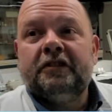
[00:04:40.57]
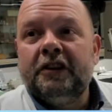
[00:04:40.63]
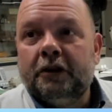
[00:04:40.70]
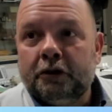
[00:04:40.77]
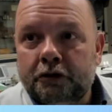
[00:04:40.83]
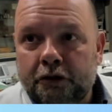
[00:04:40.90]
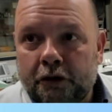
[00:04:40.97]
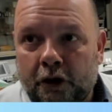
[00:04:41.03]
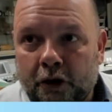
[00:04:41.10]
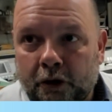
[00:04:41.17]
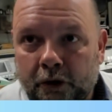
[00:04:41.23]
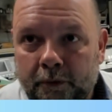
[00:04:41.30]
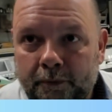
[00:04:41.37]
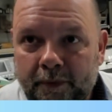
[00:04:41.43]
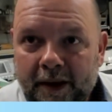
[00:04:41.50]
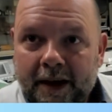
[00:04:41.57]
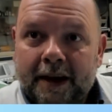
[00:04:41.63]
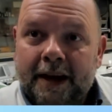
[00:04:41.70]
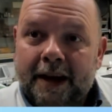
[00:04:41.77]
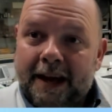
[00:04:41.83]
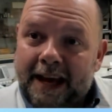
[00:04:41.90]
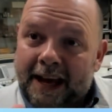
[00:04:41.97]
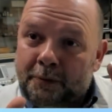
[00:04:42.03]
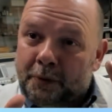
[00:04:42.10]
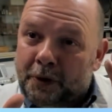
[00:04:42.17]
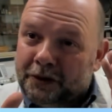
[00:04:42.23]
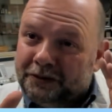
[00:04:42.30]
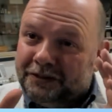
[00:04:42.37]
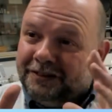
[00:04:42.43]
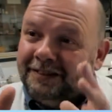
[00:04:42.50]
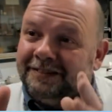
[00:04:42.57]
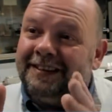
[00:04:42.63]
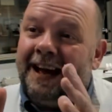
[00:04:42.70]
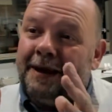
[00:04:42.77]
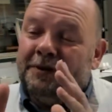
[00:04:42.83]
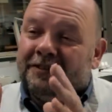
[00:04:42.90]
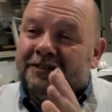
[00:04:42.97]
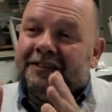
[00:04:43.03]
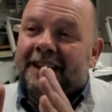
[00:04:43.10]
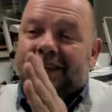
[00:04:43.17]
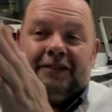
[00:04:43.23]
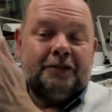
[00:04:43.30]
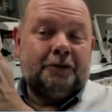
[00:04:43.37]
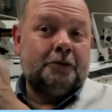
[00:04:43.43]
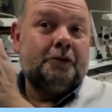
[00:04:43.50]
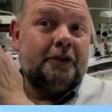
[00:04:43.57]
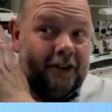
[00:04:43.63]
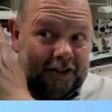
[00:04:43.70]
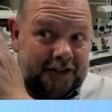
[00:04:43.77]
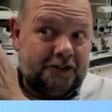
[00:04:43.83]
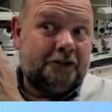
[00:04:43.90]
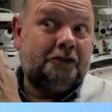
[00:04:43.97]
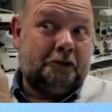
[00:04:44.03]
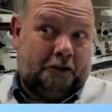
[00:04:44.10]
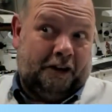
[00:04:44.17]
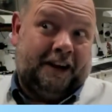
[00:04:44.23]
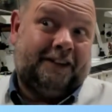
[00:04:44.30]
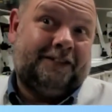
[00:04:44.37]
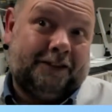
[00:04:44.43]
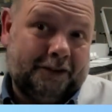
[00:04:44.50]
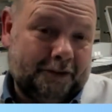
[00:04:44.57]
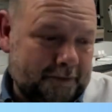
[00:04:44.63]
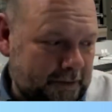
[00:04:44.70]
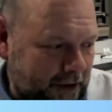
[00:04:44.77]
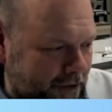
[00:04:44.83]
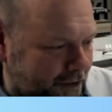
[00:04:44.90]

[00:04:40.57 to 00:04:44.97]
control. And once the time is set to a strict mother